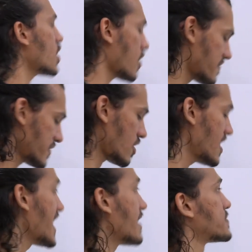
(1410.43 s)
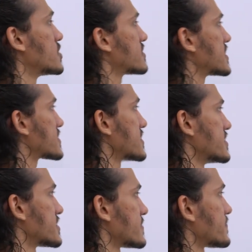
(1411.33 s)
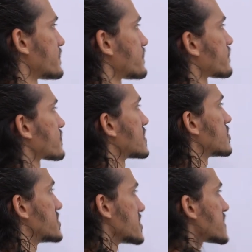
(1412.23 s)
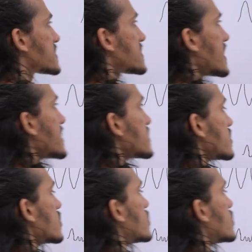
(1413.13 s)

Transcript: of your acoustic center. So just like your